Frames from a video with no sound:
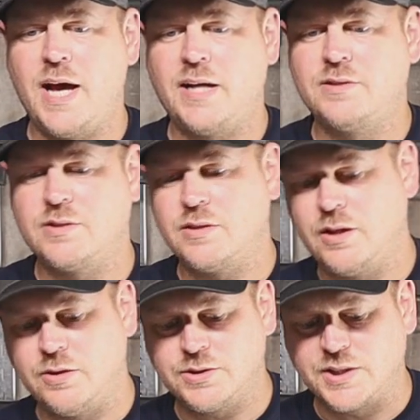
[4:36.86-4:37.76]
pads,
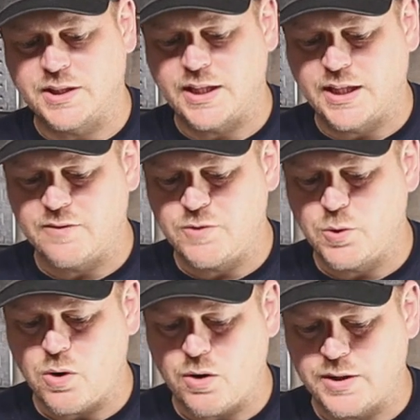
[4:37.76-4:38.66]
it looks like they give
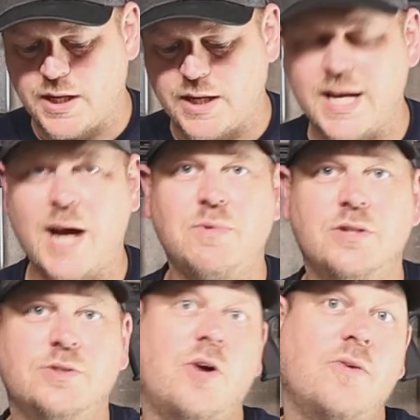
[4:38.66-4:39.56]
you all the
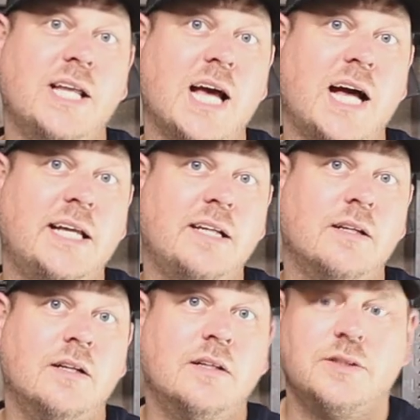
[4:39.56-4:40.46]
adapters already on it,
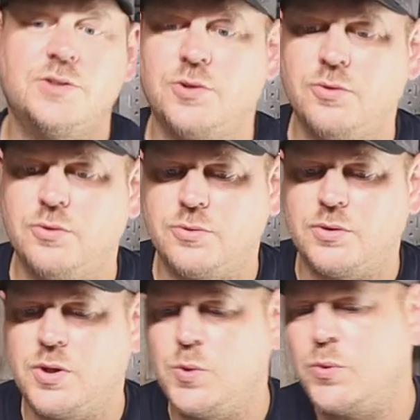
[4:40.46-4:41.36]
so
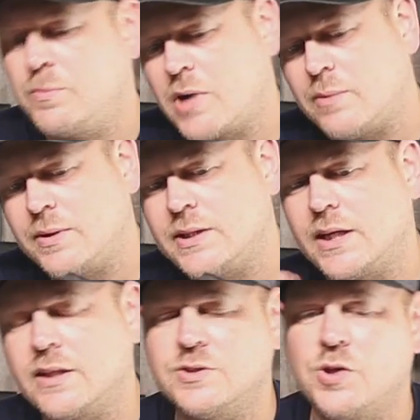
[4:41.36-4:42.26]
you would probably
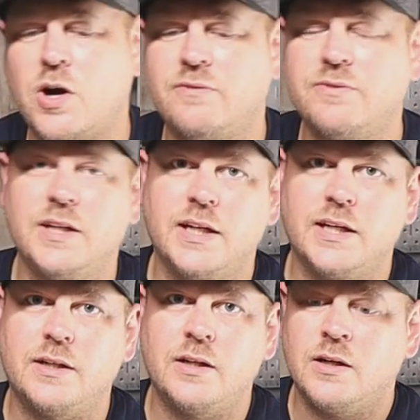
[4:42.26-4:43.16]
take this off
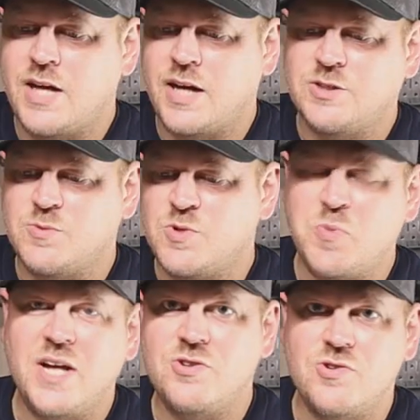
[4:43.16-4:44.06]
and take some
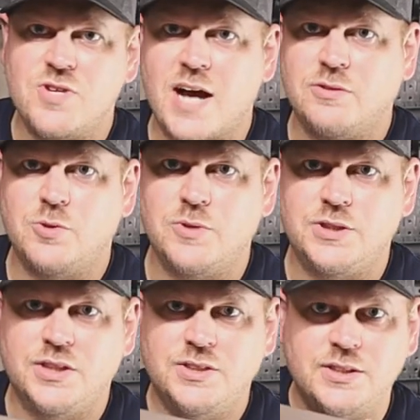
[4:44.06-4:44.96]
spacers out to
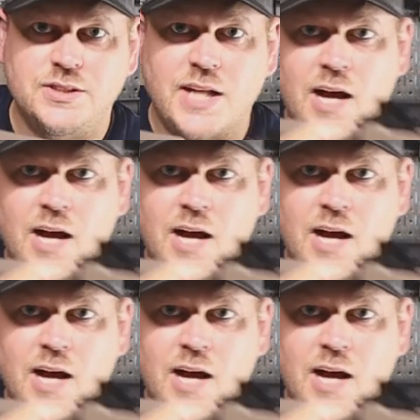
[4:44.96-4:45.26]
adjust this